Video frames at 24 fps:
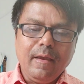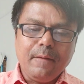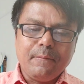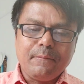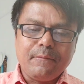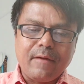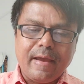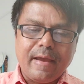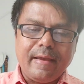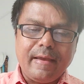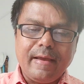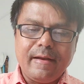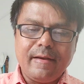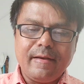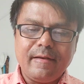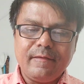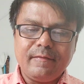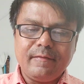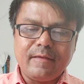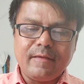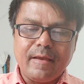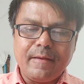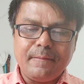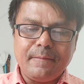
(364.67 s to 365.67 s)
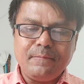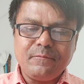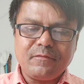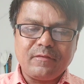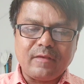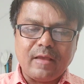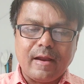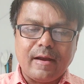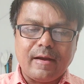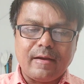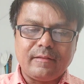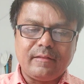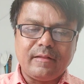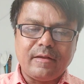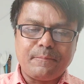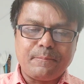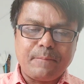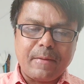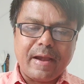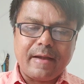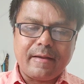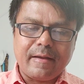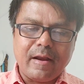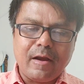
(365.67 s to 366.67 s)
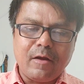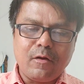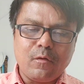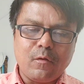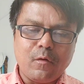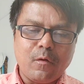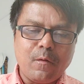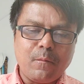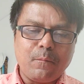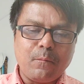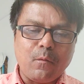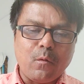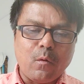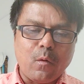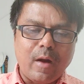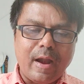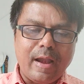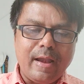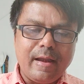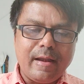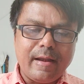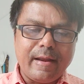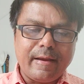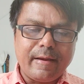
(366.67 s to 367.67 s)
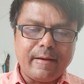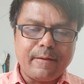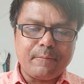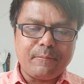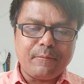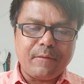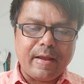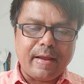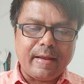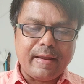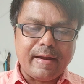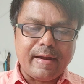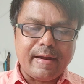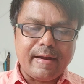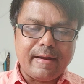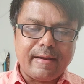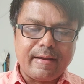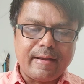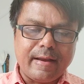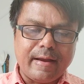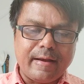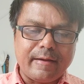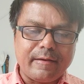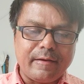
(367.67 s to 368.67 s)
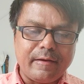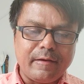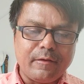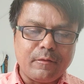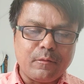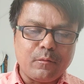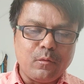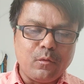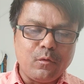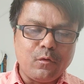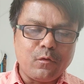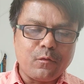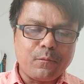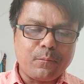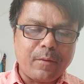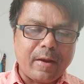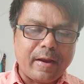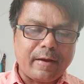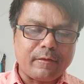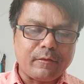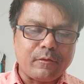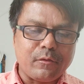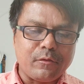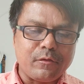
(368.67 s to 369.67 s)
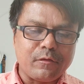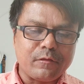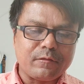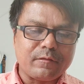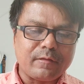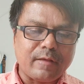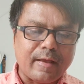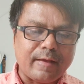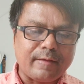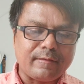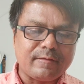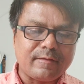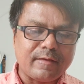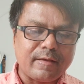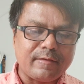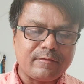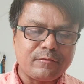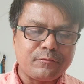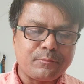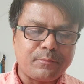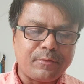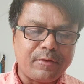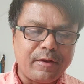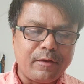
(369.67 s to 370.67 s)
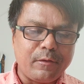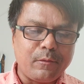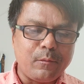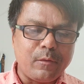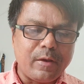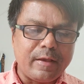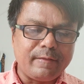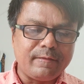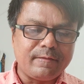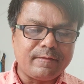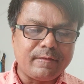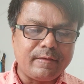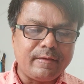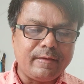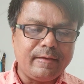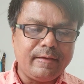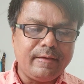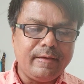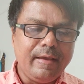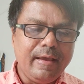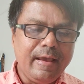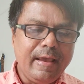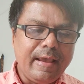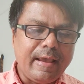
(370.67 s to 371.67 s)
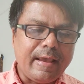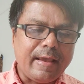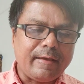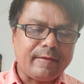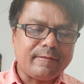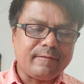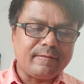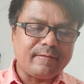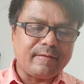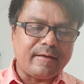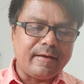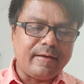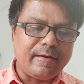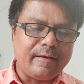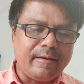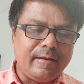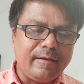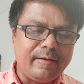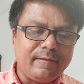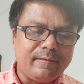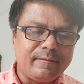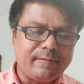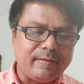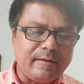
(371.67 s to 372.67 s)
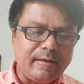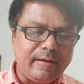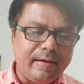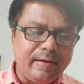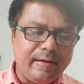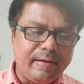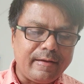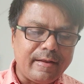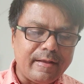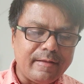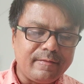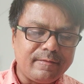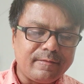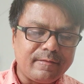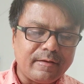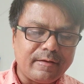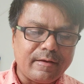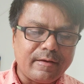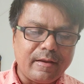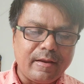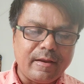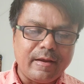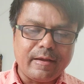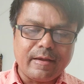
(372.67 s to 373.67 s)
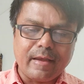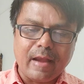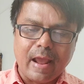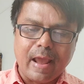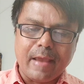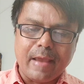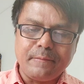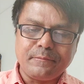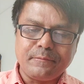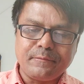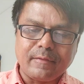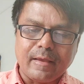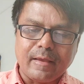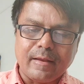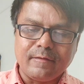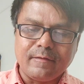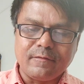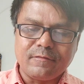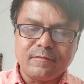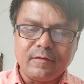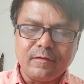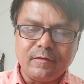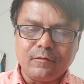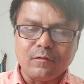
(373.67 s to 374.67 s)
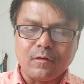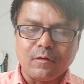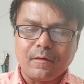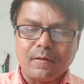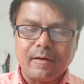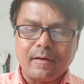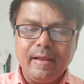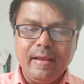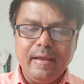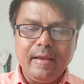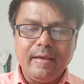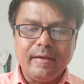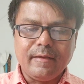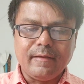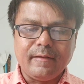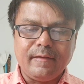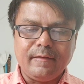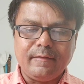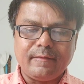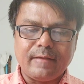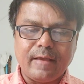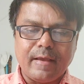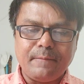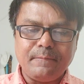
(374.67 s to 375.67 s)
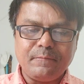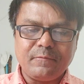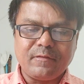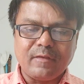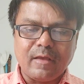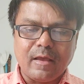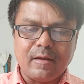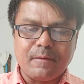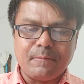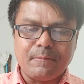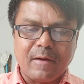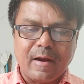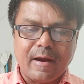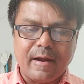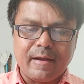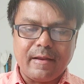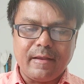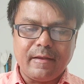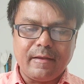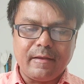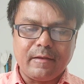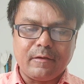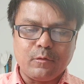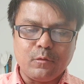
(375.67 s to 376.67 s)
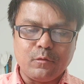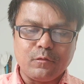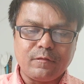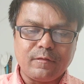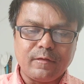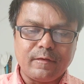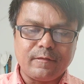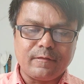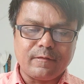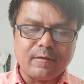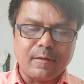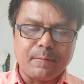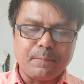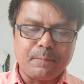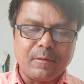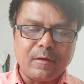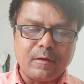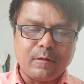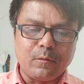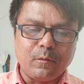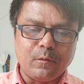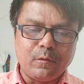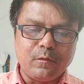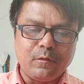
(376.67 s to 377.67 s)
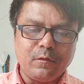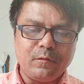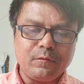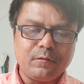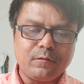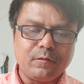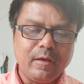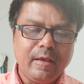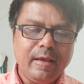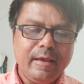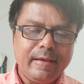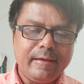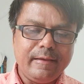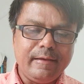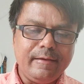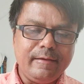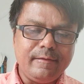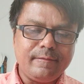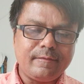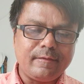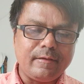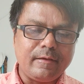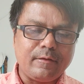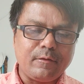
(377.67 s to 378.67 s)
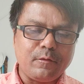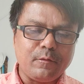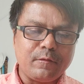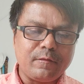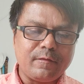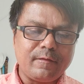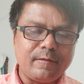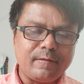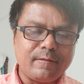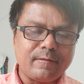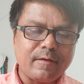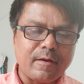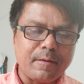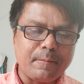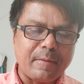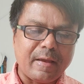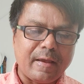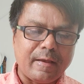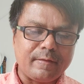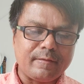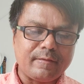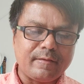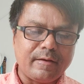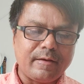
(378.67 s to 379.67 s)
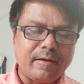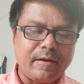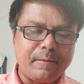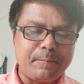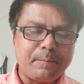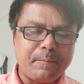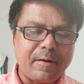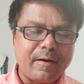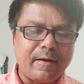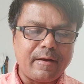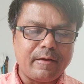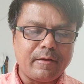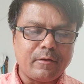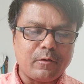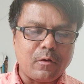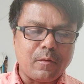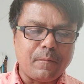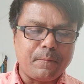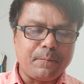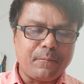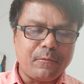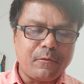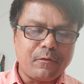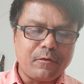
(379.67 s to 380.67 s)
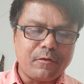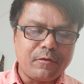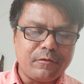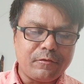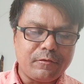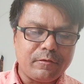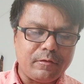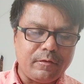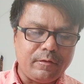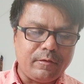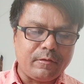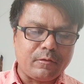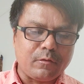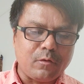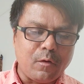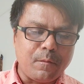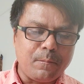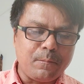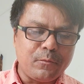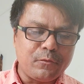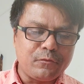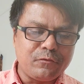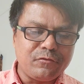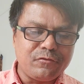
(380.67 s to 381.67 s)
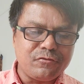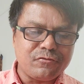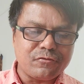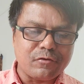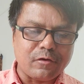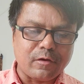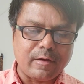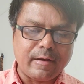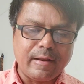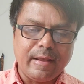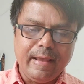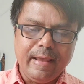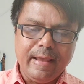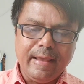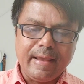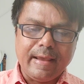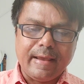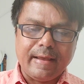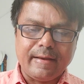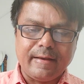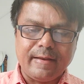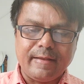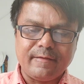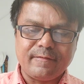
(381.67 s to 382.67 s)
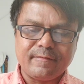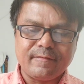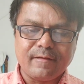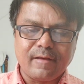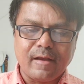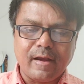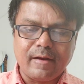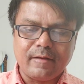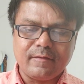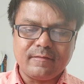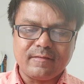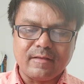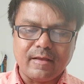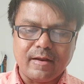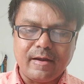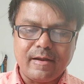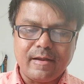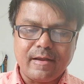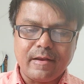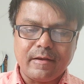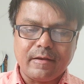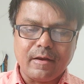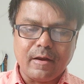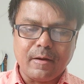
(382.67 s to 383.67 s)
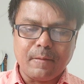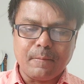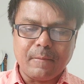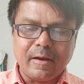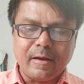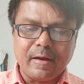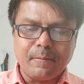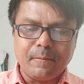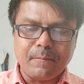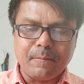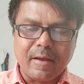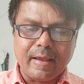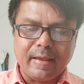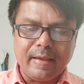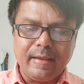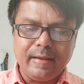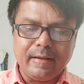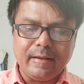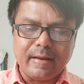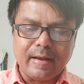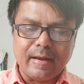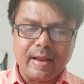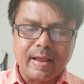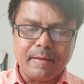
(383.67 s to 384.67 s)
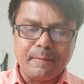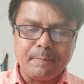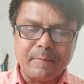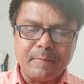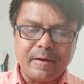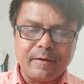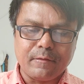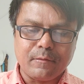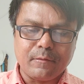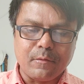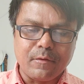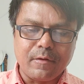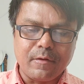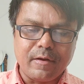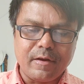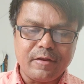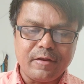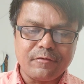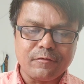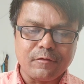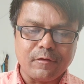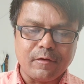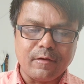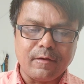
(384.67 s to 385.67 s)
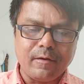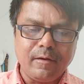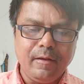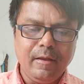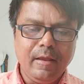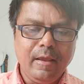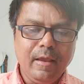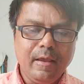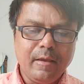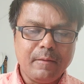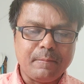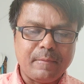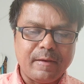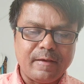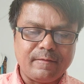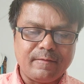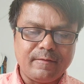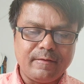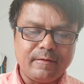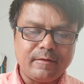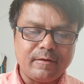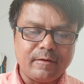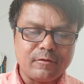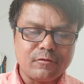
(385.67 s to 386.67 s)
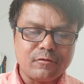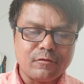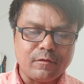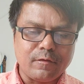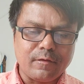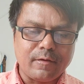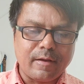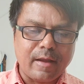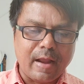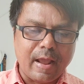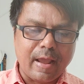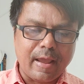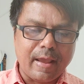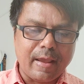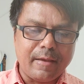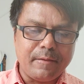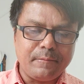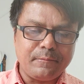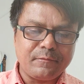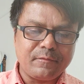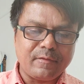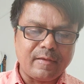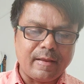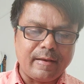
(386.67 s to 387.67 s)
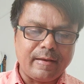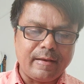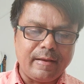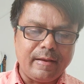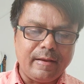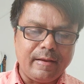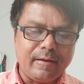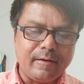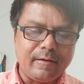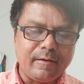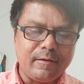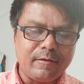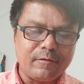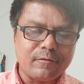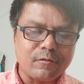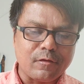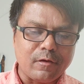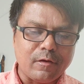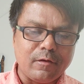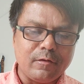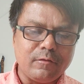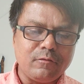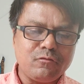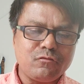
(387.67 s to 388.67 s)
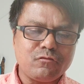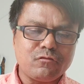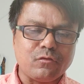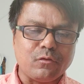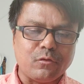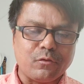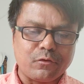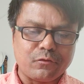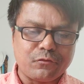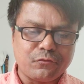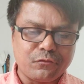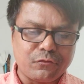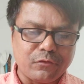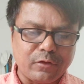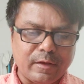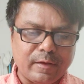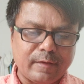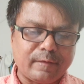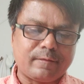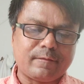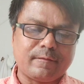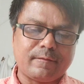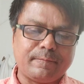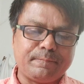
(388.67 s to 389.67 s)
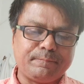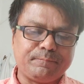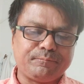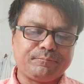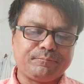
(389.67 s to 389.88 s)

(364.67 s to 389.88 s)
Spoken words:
Fire regimes are the pattern of wildland fire that include factors such as frequency, extent, intensity, types, and season. Regimes are varied ecosystem because each ecosystem has a different composition and structure determined by climate condition, vegetation types, and ignition sources.